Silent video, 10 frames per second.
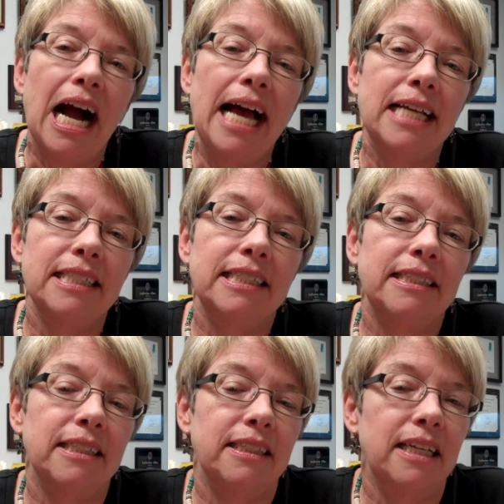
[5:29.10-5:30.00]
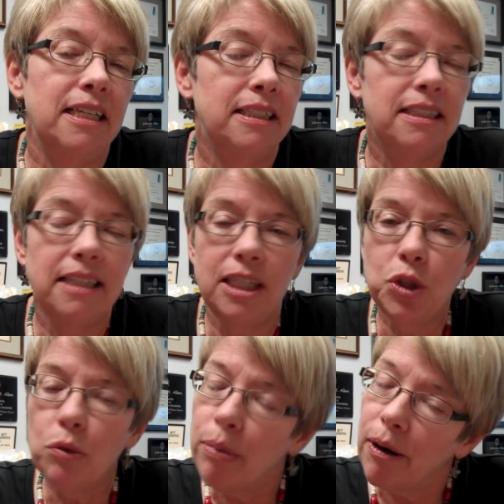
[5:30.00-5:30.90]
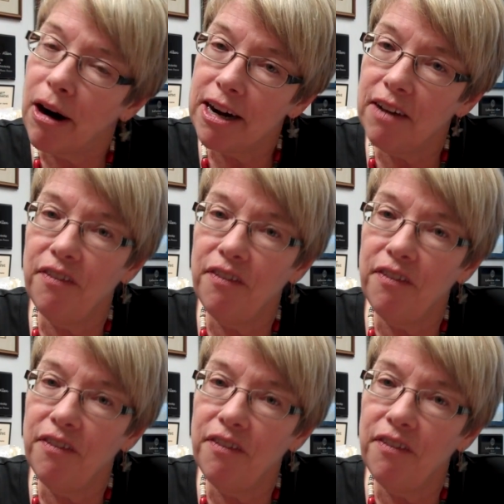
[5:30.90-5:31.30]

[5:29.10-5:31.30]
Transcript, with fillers: as an essential part